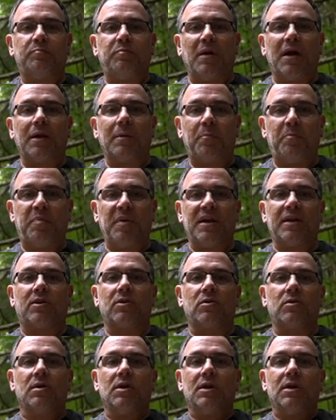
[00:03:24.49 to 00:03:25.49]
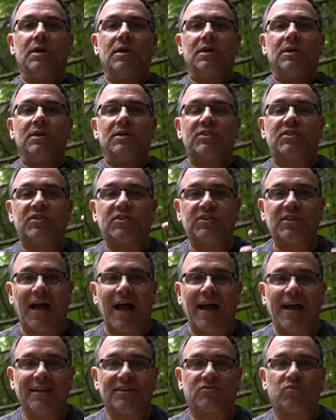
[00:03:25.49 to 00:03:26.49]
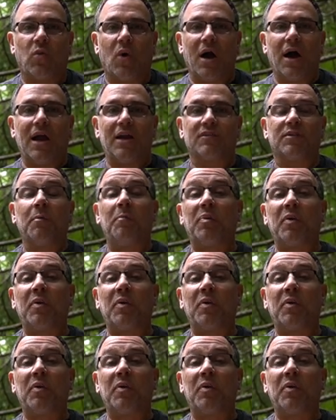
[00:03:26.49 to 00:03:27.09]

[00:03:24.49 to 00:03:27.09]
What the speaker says: but bigger size-wise.